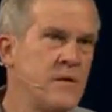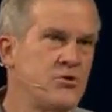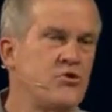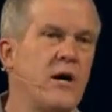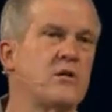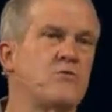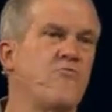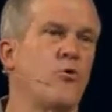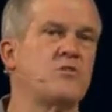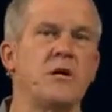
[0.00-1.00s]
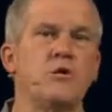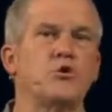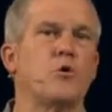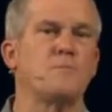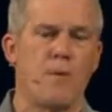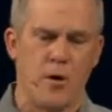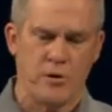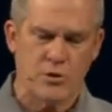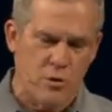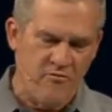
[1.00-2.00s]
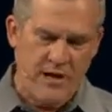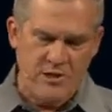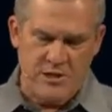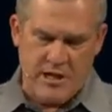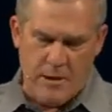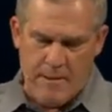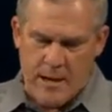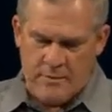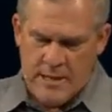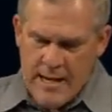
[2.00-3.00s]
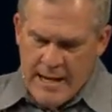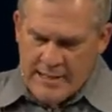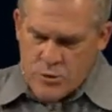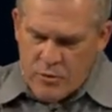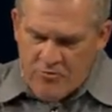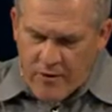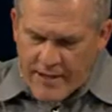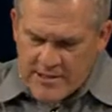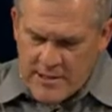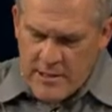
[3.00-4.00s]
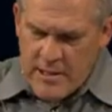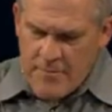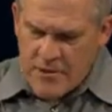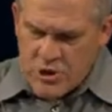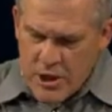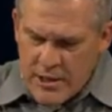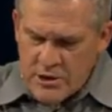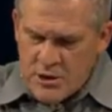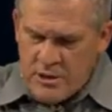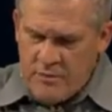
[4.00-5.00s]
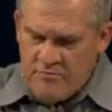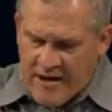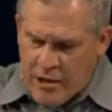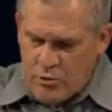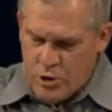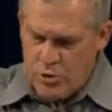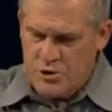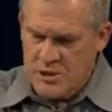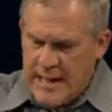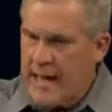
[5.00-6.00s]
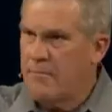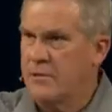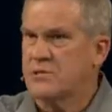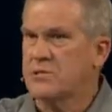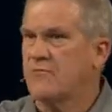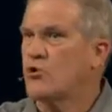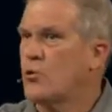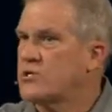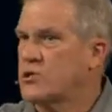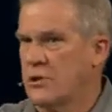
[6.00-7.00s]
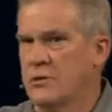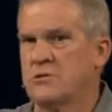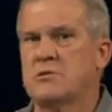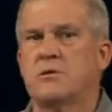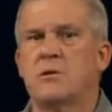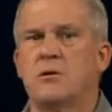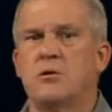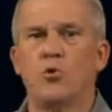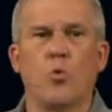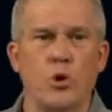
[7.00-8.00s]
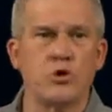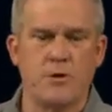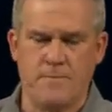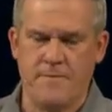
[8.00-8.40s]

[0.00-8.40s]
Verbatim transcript: 2014 George Barna survey just came out, and it reflected the changing values and habits of Christians who worship.